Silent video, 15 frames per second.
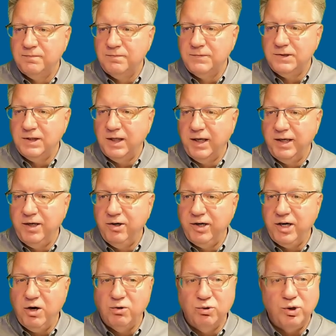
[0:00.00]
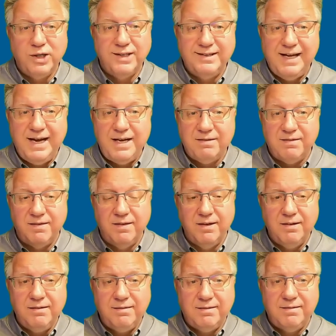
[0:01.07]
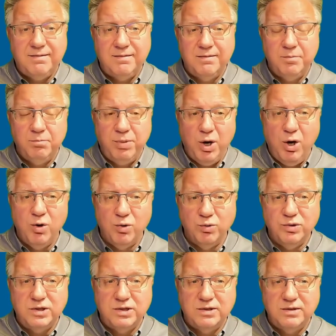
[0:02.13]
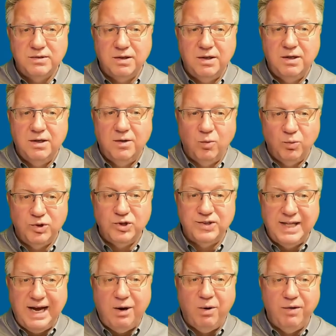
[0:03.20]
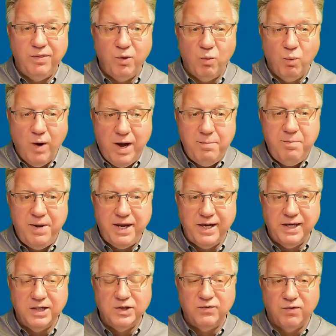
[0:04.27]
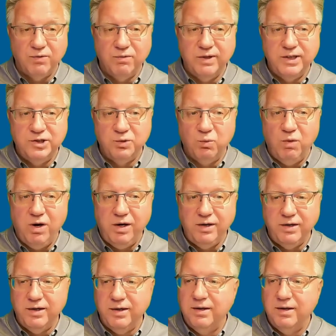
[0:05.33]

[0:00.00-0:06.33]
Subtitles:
And here you go. Look at that. This post, which is now on the web page for Region 1,